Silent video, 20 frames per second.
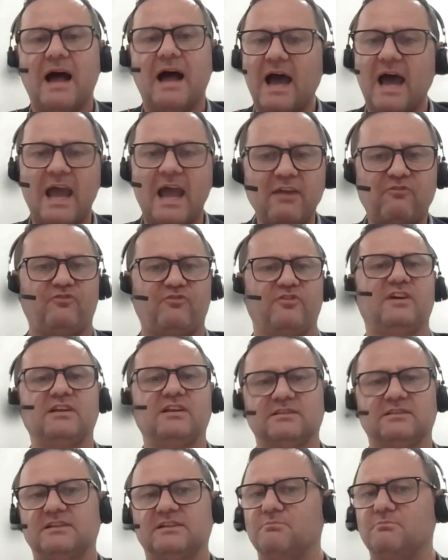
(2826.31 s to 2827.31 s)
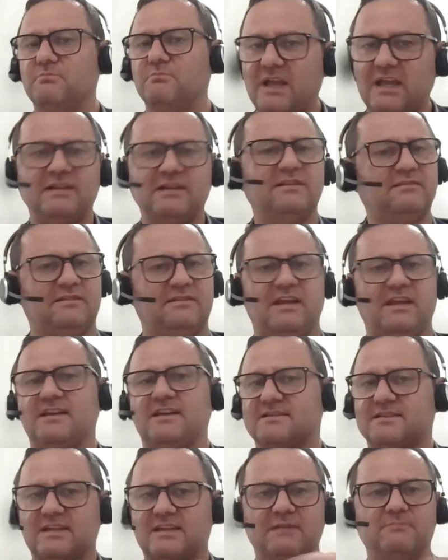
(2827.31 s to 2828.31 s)
I feel that many
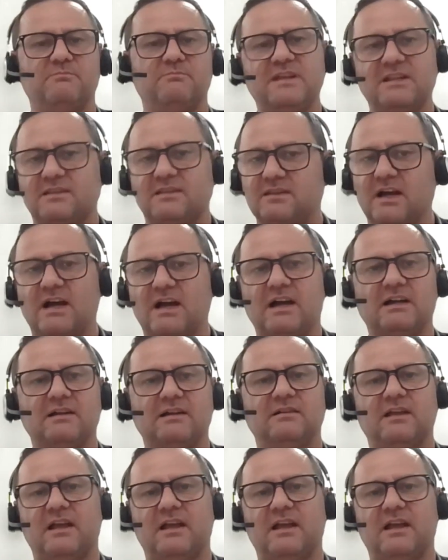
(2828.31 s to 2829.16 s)
things can be done,